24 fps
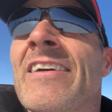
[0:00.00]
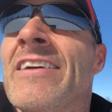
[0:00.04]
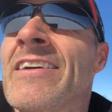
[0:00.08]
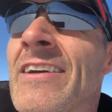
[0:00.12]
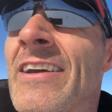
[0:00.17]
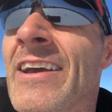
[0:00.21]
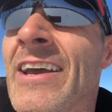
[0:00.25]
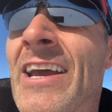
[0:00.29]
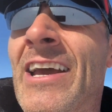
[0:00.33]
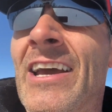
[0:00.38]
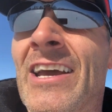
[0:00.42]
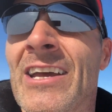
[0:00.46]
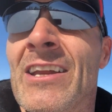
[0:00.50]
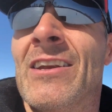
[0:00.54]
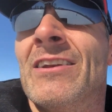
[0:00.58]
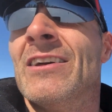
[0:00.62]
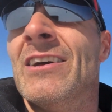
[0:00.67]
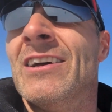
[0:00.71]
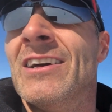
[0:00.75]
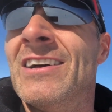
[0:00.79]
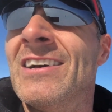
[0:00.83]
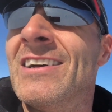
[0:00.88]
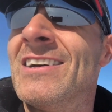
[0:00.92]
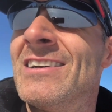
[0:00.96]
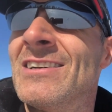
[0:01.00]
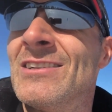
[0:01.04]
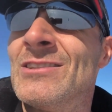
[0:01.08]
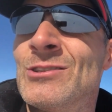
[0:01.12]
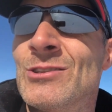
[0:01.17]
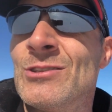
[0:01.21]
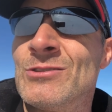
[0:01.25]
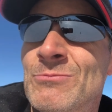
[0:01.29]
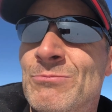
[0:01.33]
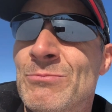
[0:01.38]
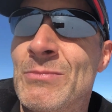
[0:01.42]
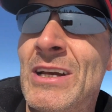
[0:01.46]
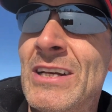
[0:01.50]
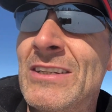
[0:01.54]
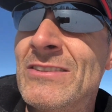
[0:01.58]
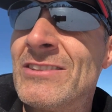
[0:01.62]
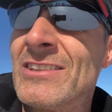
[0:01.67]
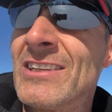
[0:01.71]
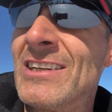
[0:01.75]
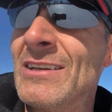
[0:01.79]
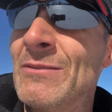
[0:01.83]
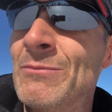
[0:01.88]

And basically,